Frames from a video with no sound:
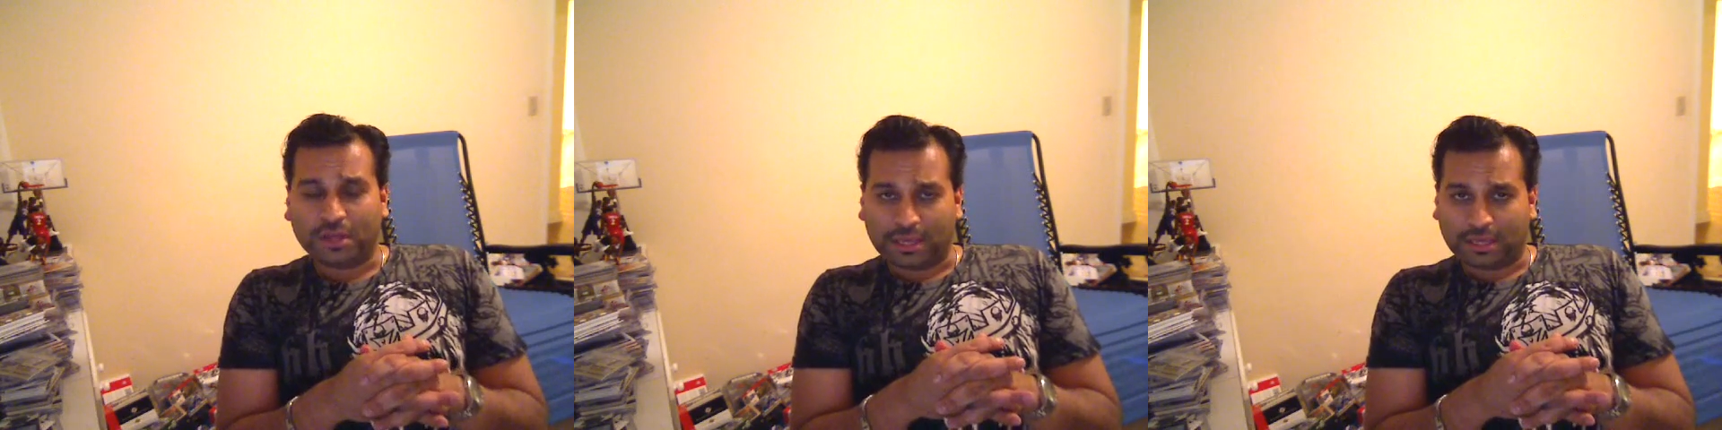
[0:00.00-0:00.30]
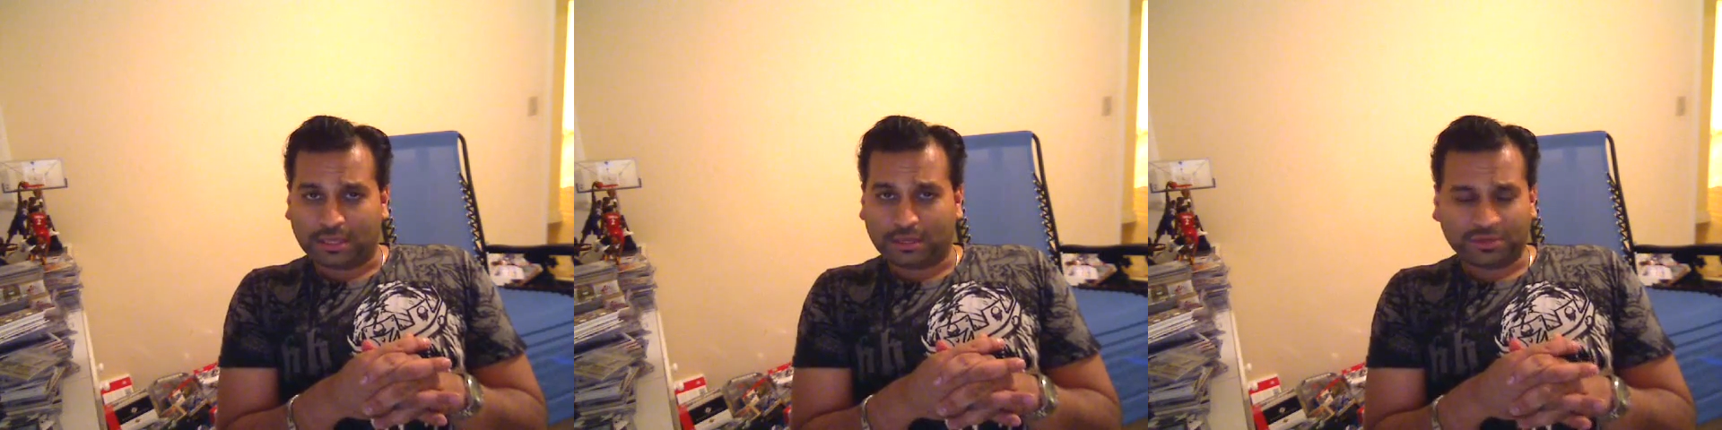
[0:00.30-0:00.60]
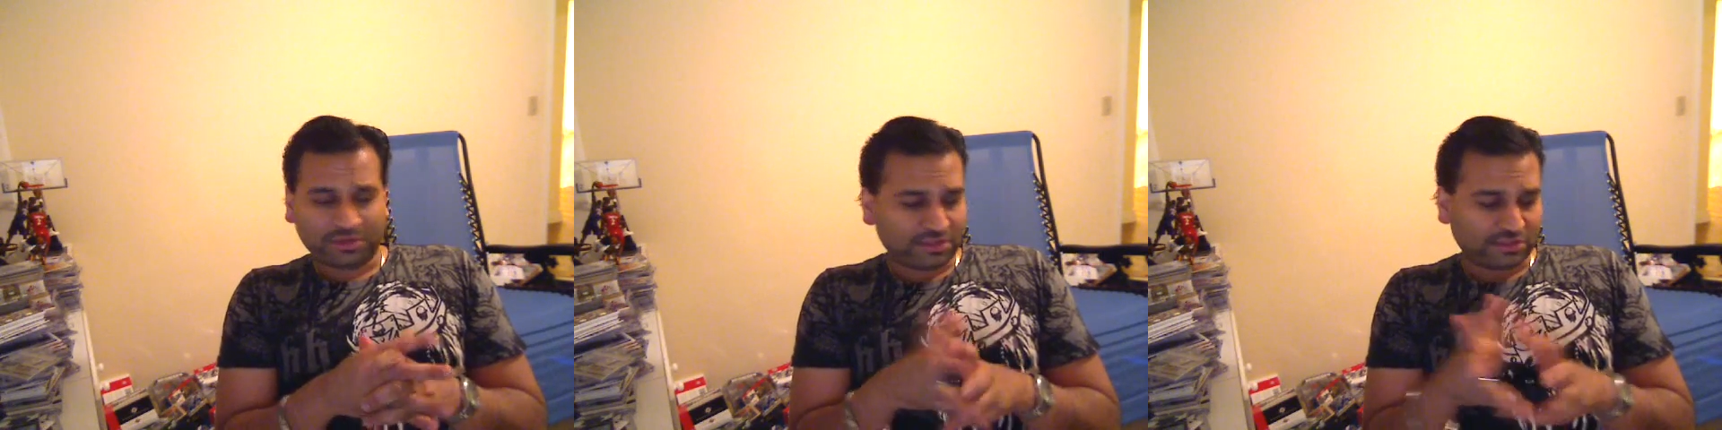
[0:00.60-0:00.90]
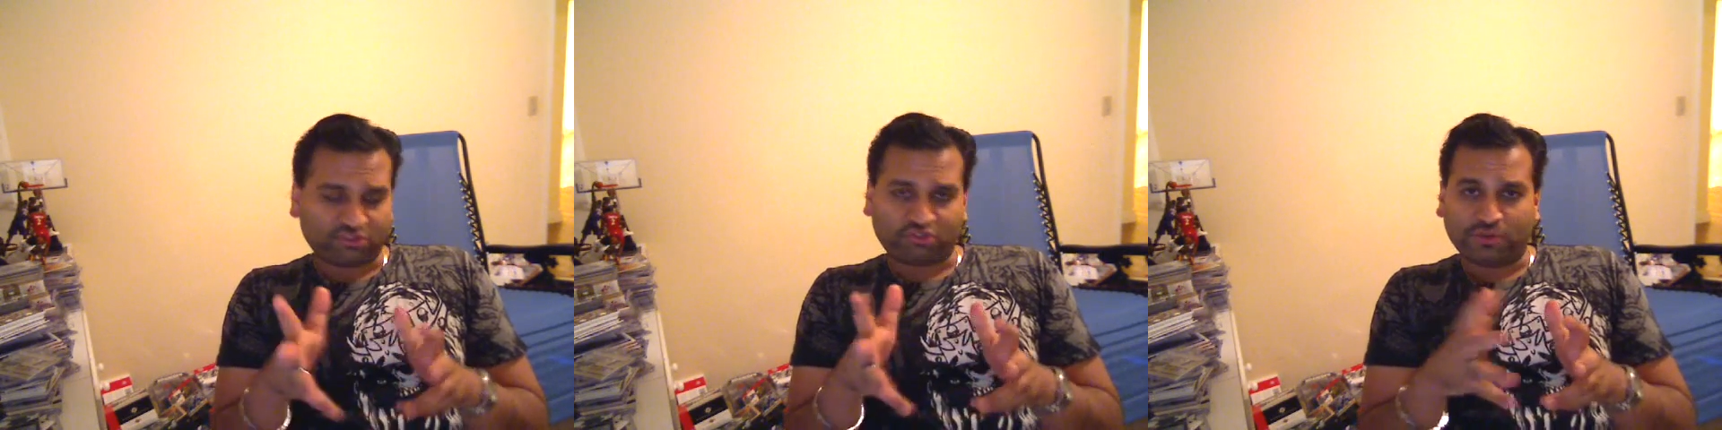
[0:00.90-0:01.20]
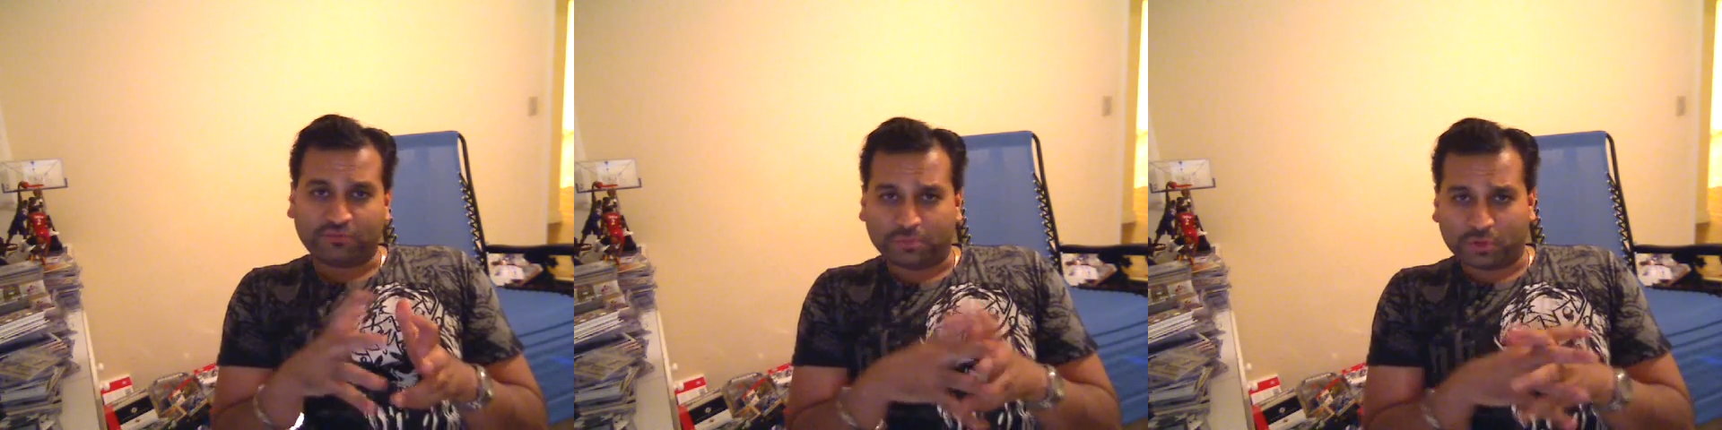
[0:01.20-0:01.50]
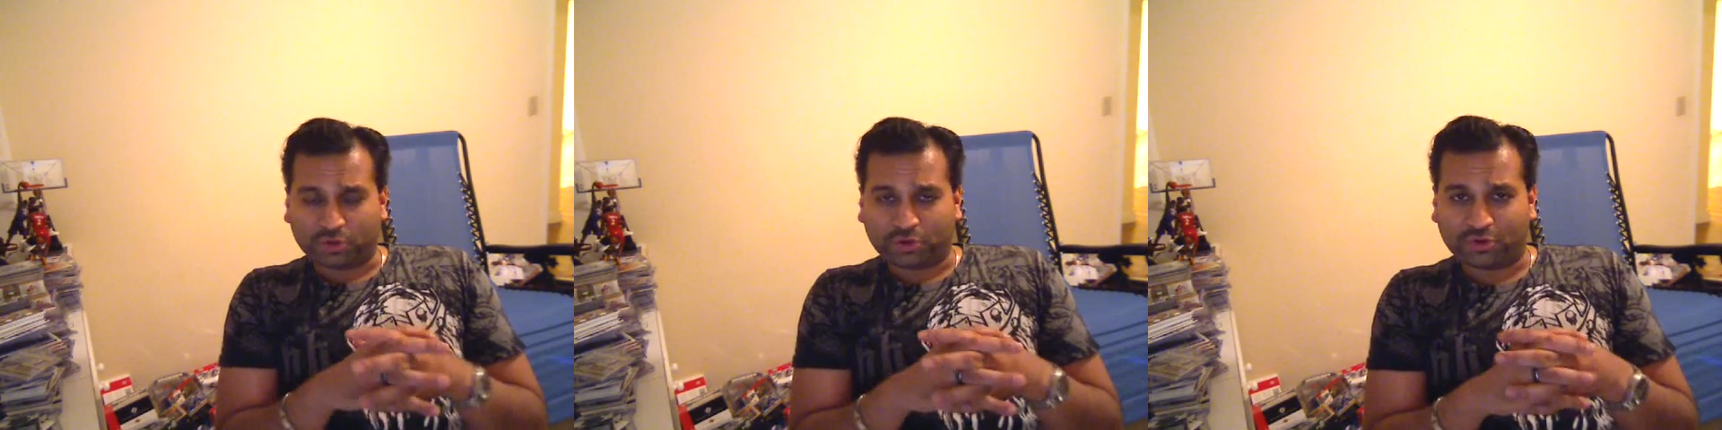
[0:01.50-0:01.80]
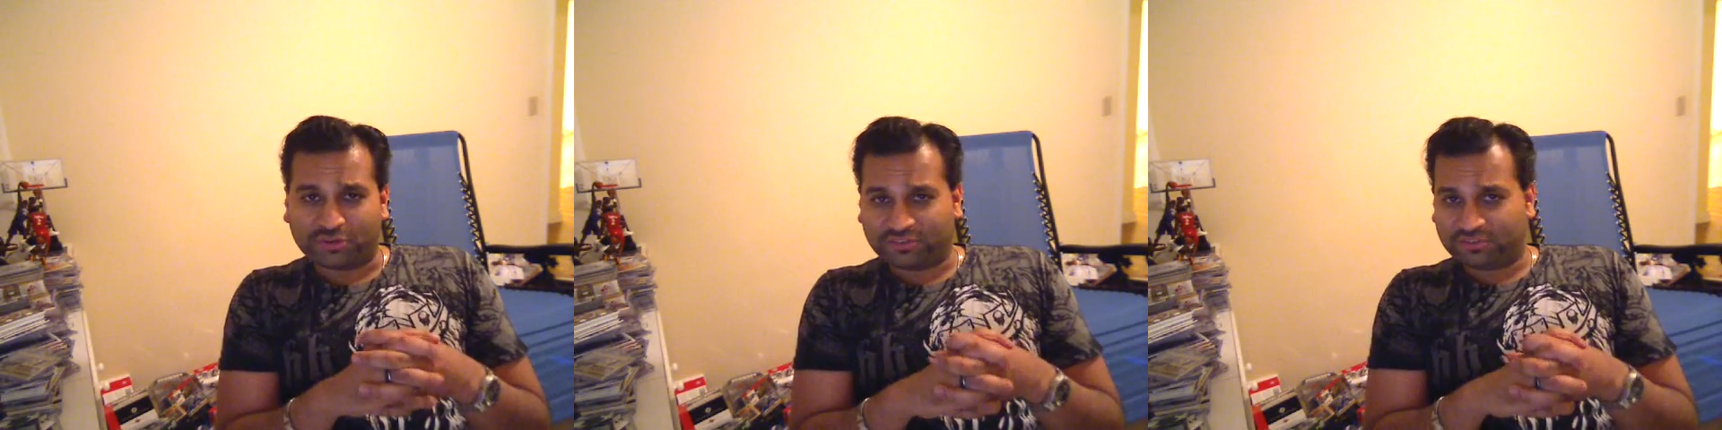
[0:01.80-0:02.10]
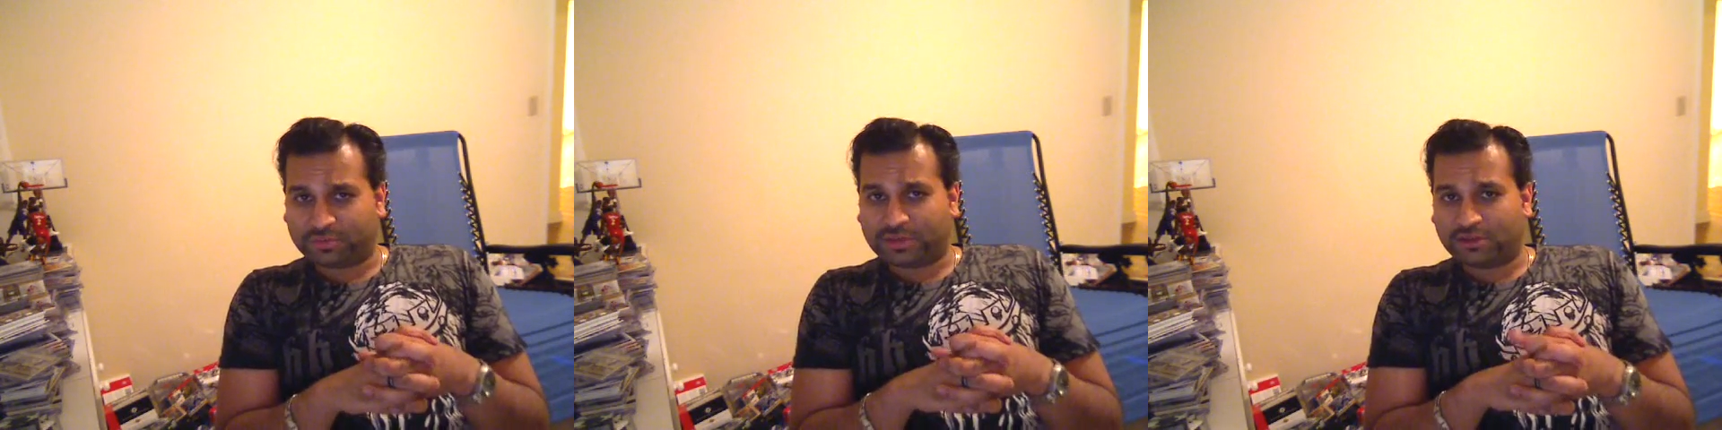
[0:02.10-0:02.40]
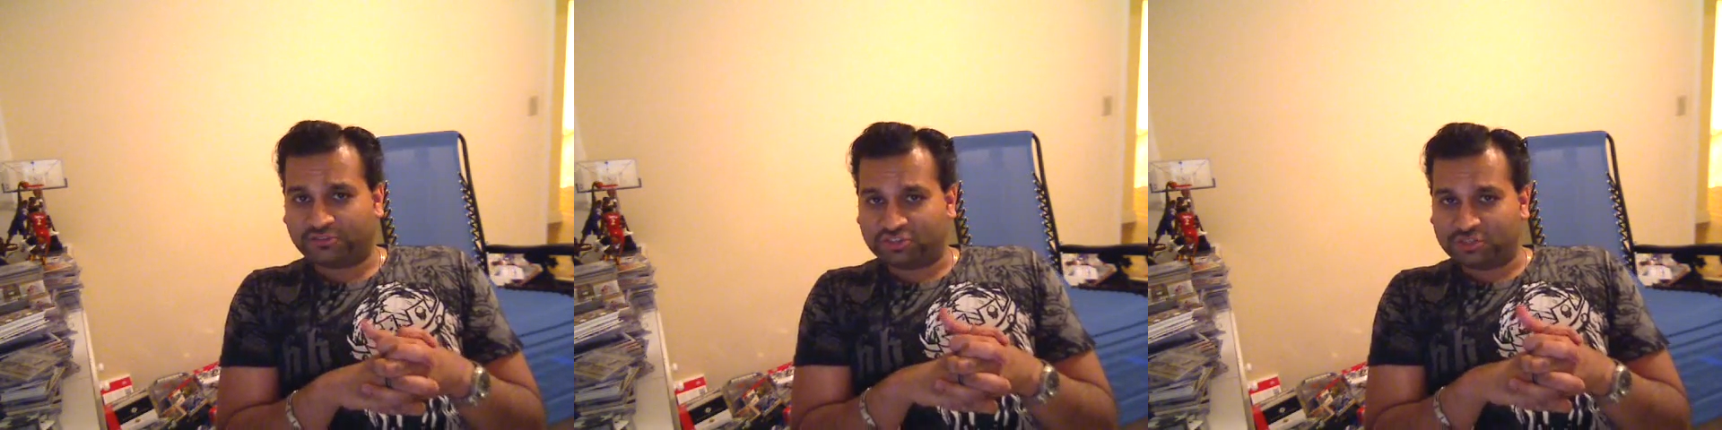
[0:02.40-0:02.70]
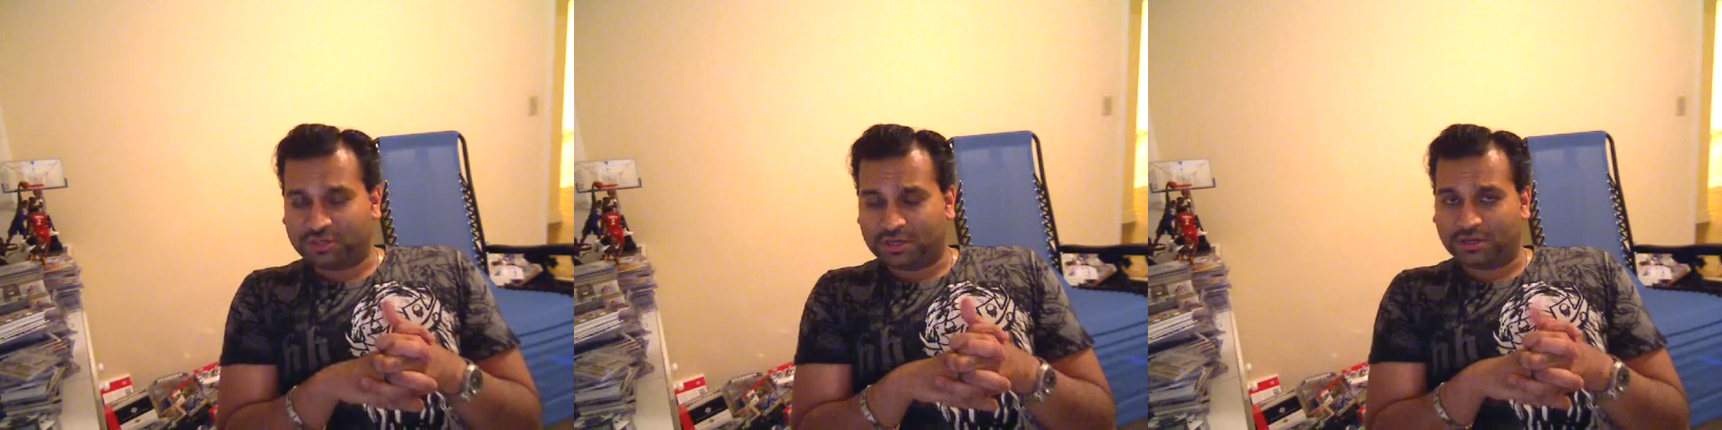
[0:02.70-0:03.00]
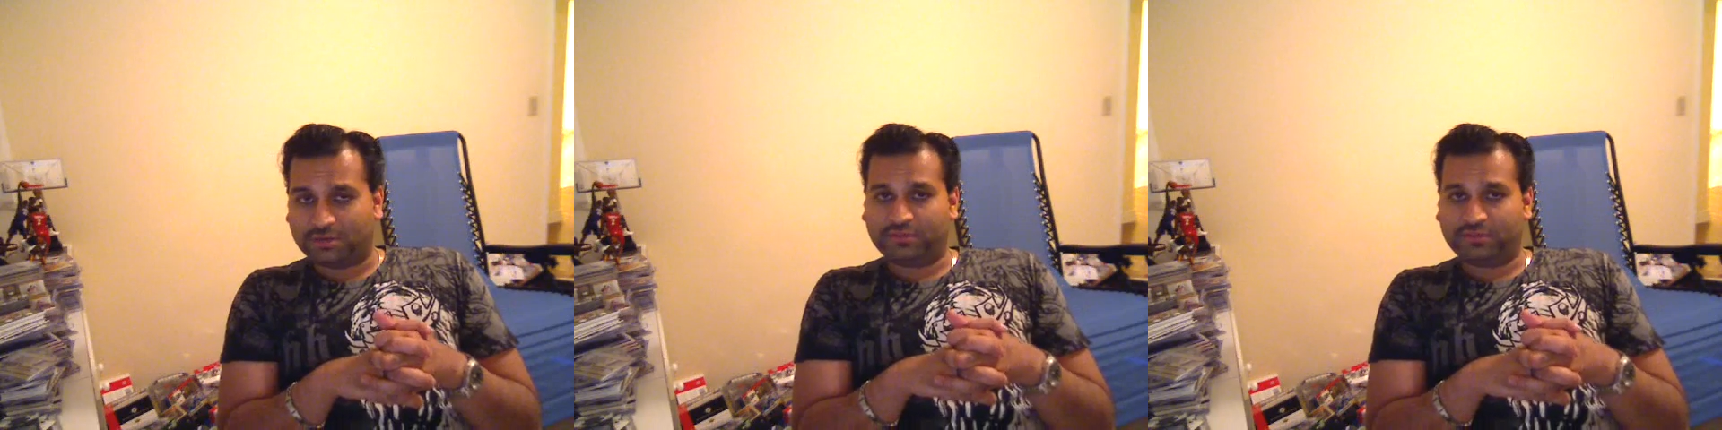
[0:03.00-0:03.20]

and I'm going to take this straight from Poker Chris's apology uh,